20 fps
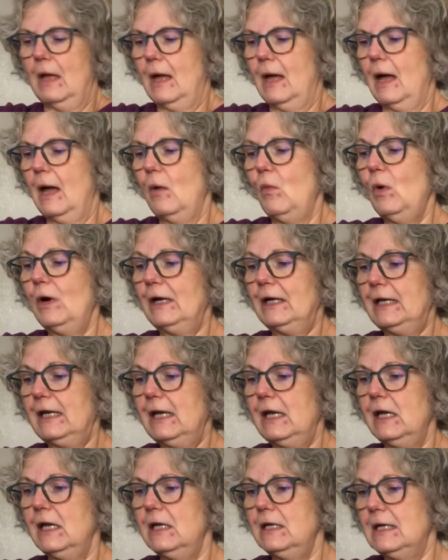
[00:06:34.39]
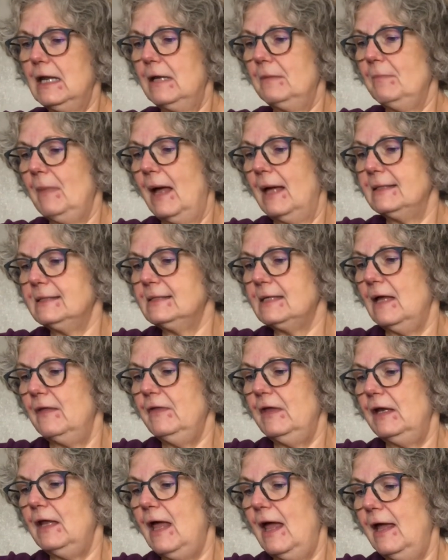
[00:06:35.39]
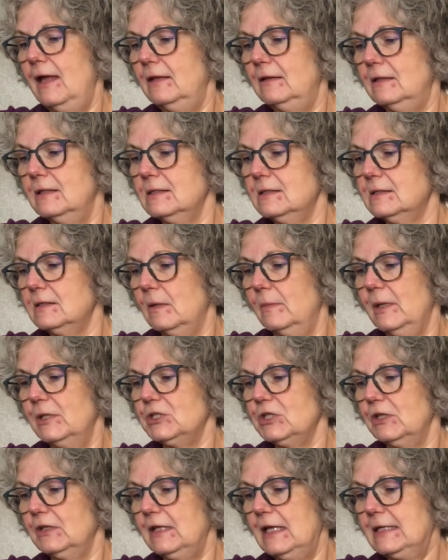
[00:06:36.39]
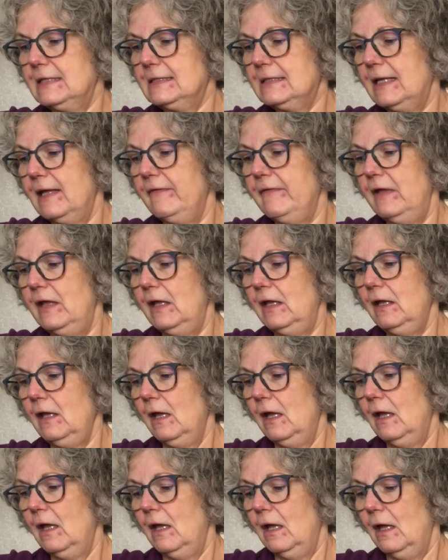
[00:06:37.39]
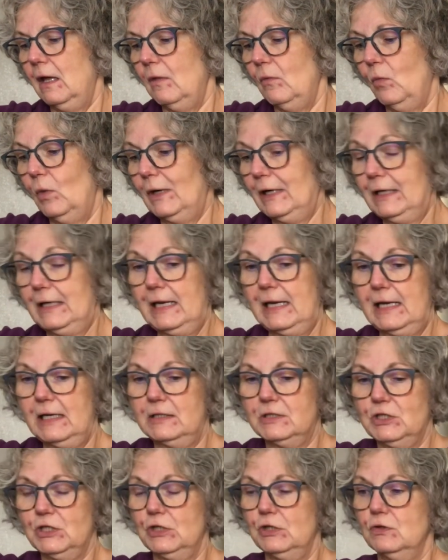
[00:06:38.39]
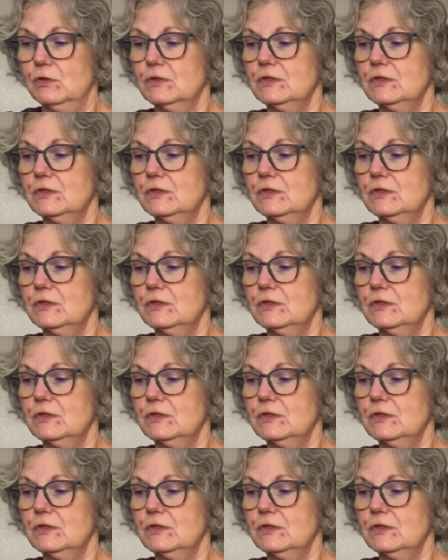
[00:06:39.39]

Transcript: I wanted heat, and my son that ate this so much at Thanksgiving wanted heat too.